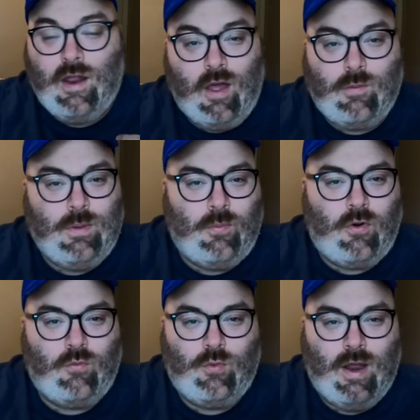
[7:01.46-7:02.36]
A lot of people
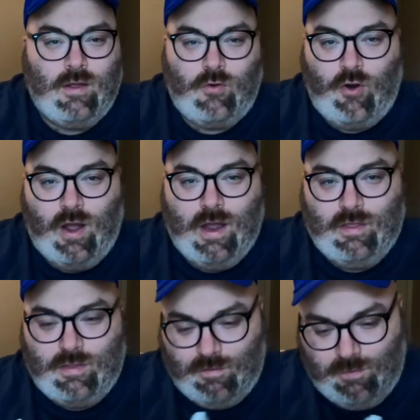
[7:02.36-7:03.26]
are on Reddit
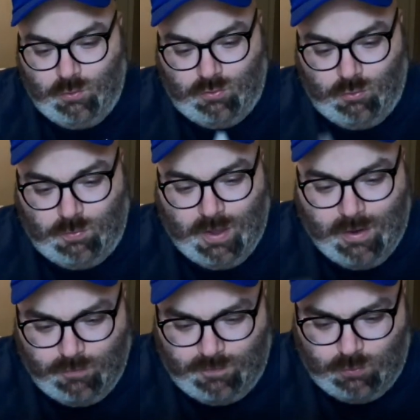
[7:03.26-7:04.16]
crying that they feel duped.
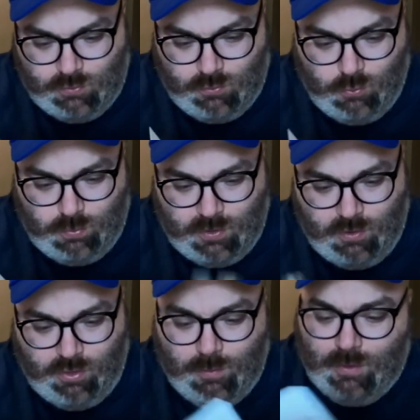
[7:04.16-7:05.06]
I don't feel duped,
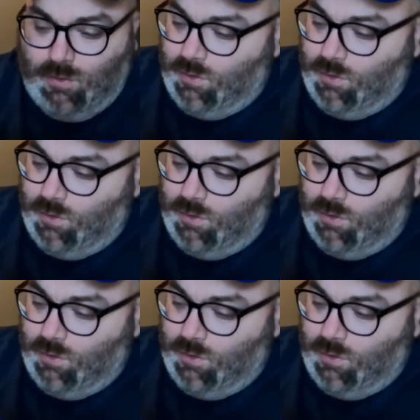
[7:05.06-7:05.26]
because, I mean,